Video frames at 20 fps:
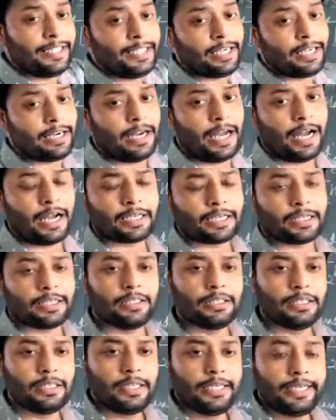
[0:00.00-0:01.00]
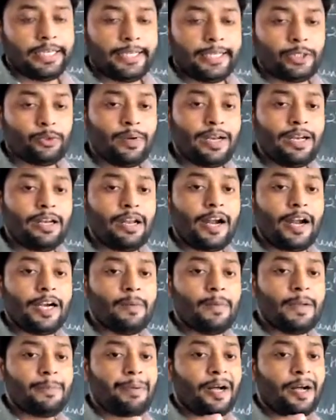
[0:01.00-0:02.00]
anti-clock. It will
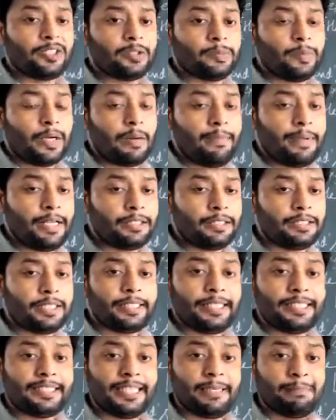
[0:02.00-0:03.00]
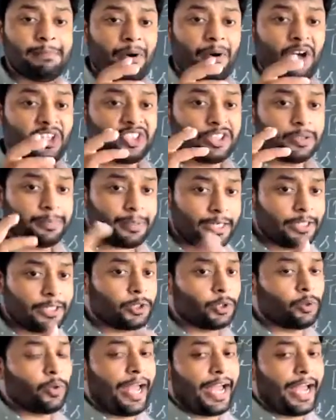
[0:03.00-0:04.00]
not be possible, means it is impossible
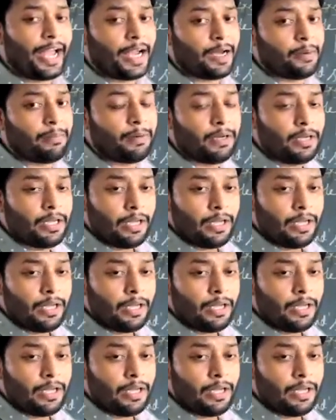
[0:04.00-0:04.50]
to have